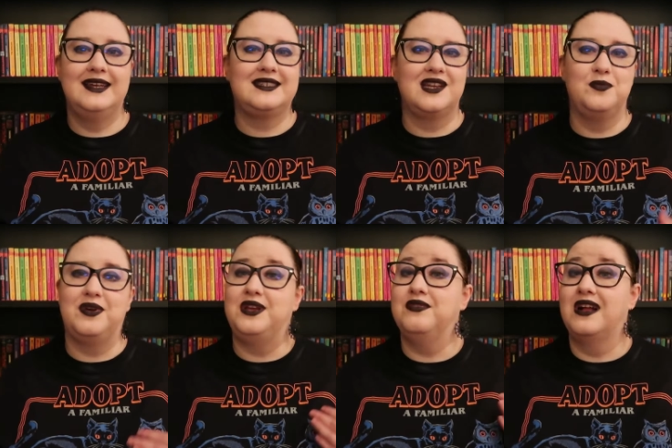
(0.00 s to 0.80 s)
It's going to
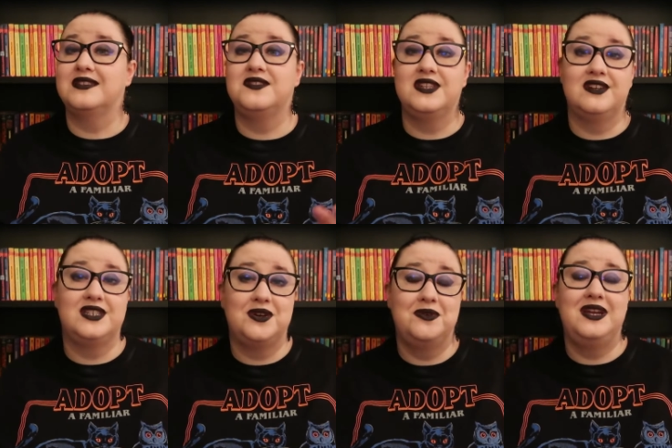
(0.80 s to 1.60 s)
bring you lots of
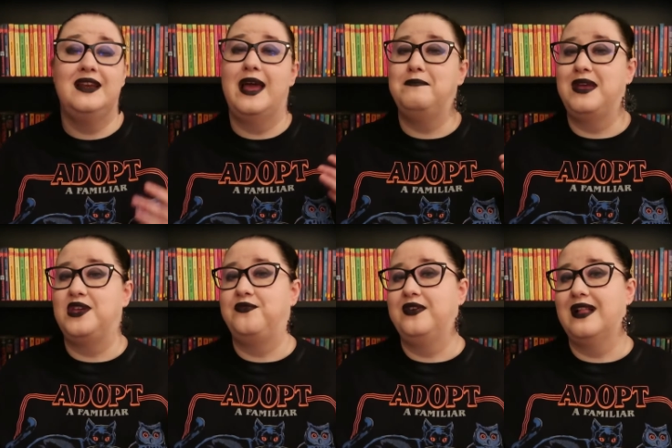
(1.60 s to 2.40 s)
serotonin and
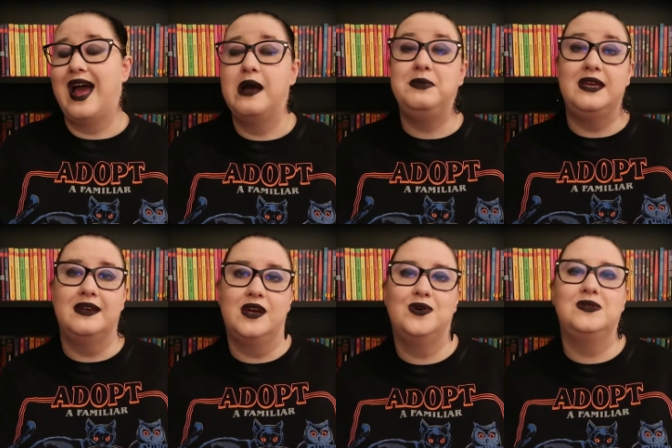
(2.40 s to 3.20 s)
make you feel happy
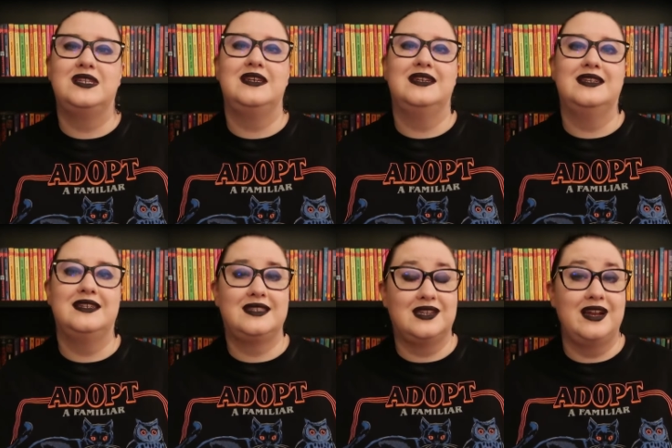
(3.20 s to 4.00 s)
and cozy and
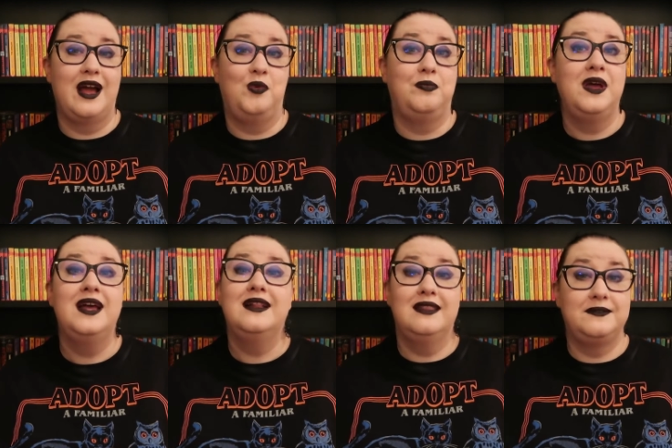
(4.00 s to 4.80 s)
it's going to help
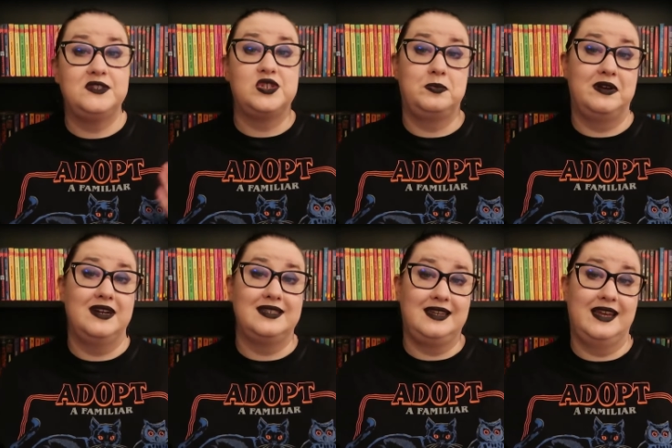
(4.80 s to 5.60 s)
lift your
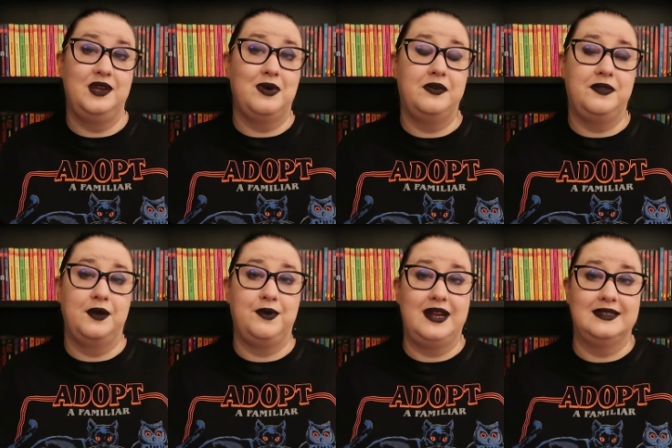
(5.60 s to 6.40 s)
spirits and get you out of
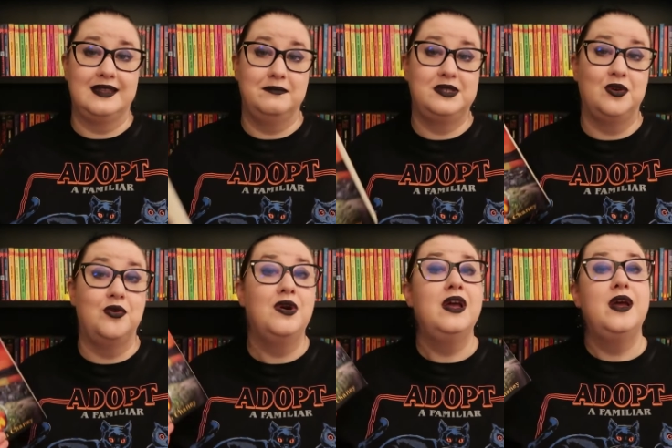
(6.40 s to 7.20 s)
that reading slump.
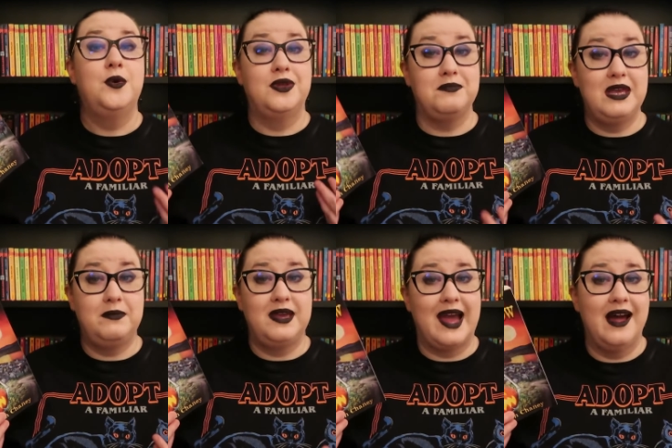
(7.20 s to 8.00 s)
So with
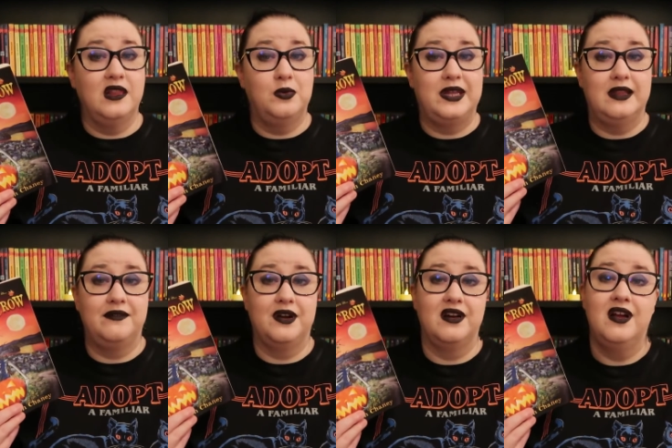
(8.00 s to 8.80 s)
me being a Halloween
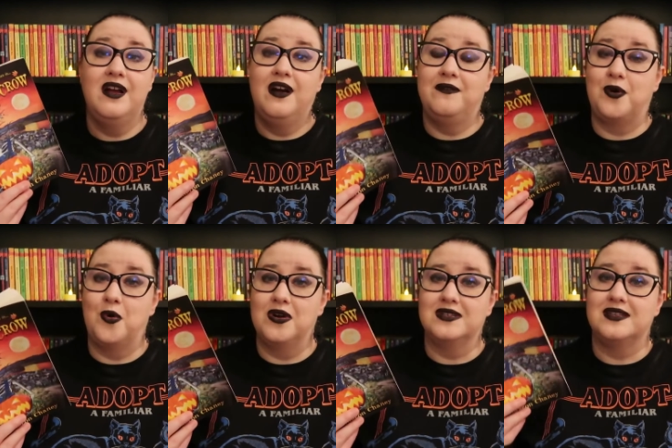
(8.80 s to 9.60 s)
lover, of
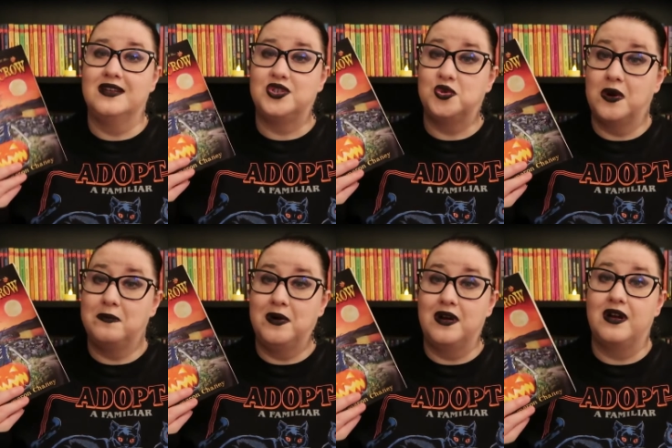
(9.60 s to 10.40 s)
course, a
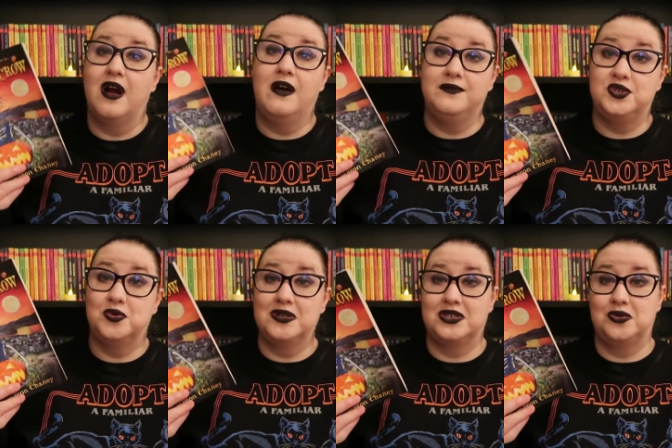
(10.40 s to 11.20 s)
short book of
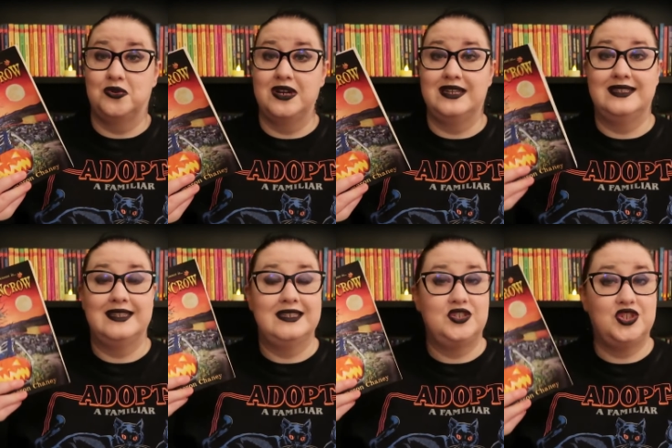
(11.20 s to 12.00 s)
short stories
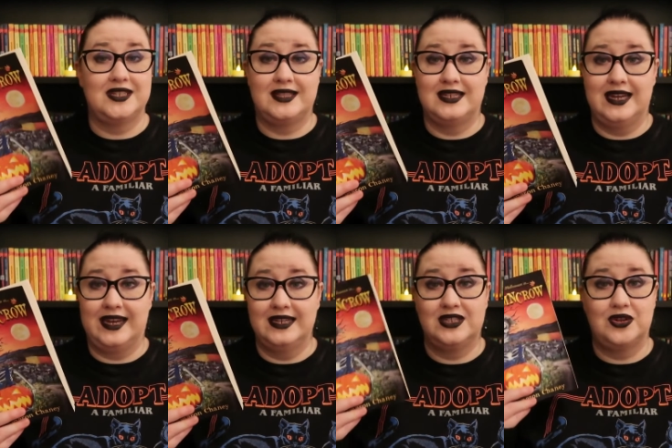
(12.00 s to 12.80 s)
is just the
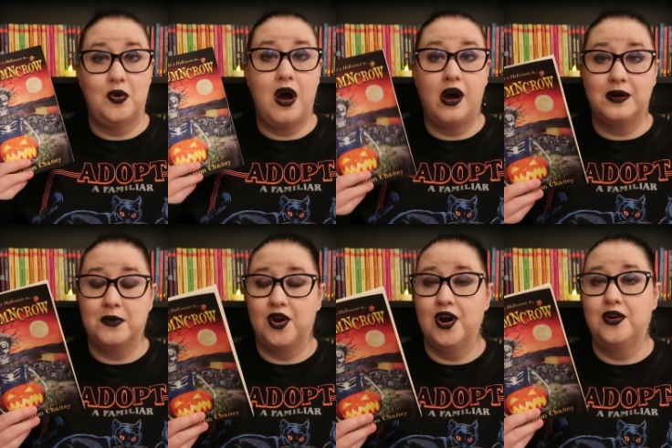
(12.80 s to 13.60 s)
ticket. So Autumn
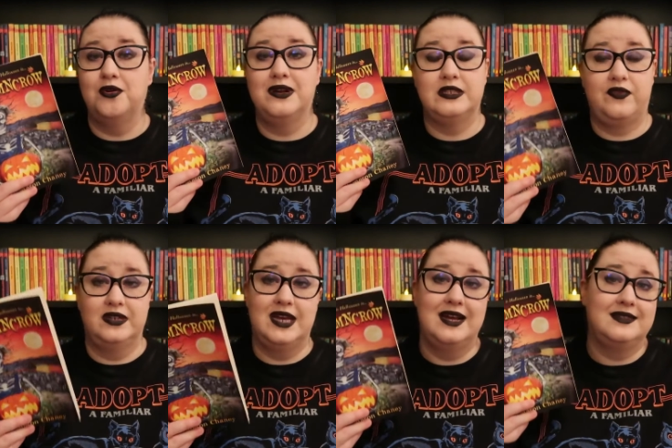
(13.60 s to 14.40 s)
Crow is
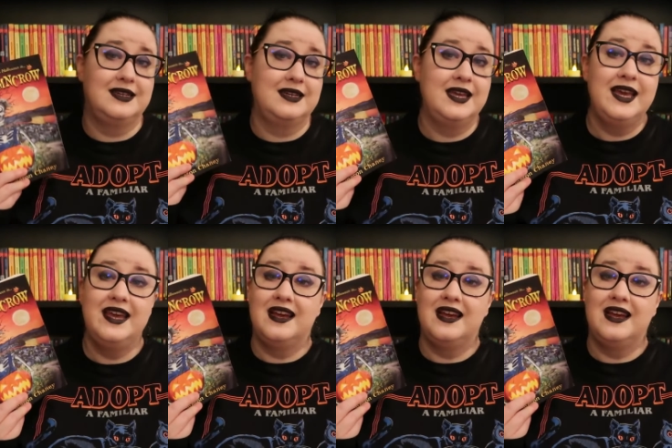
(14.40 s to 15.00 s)
fantastic.